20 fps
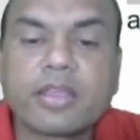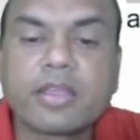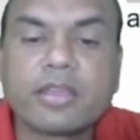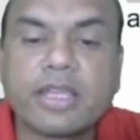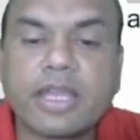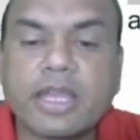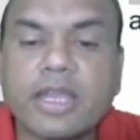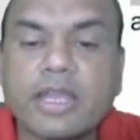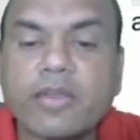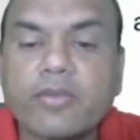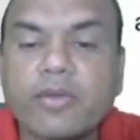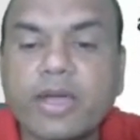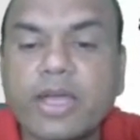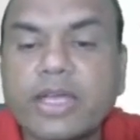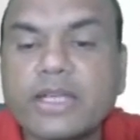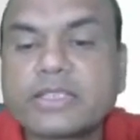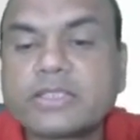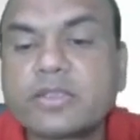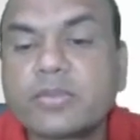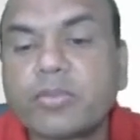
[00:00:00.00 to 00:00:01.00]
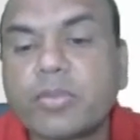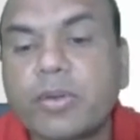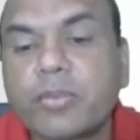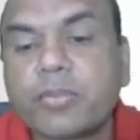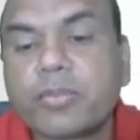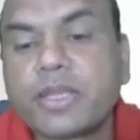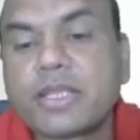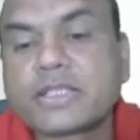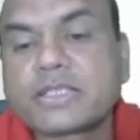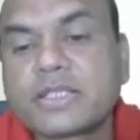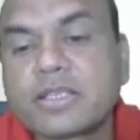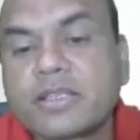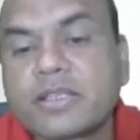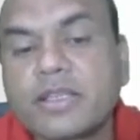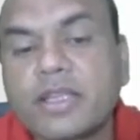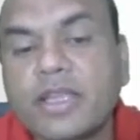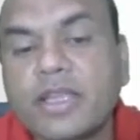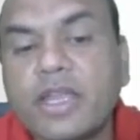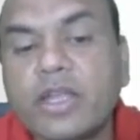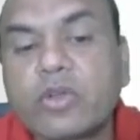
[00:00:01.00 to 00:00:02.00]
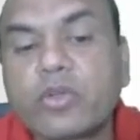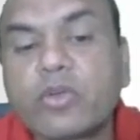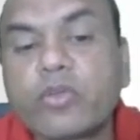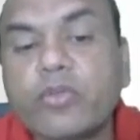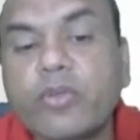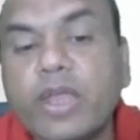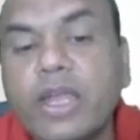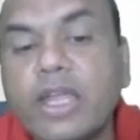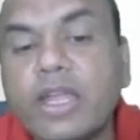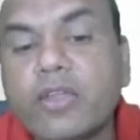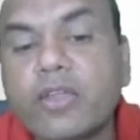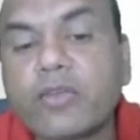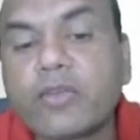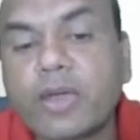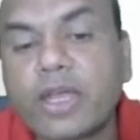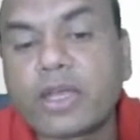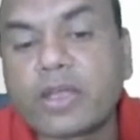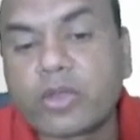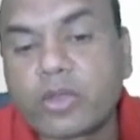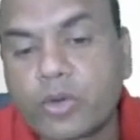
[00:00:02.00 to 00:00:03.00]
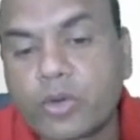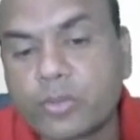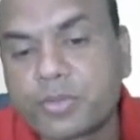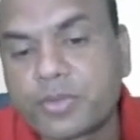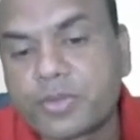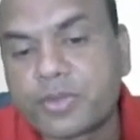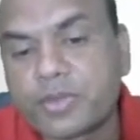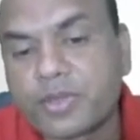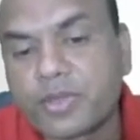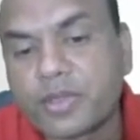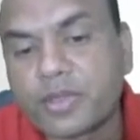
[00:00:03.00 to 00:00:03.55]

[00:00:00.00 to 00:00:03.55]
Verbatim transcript: that divides the population into well-defined groups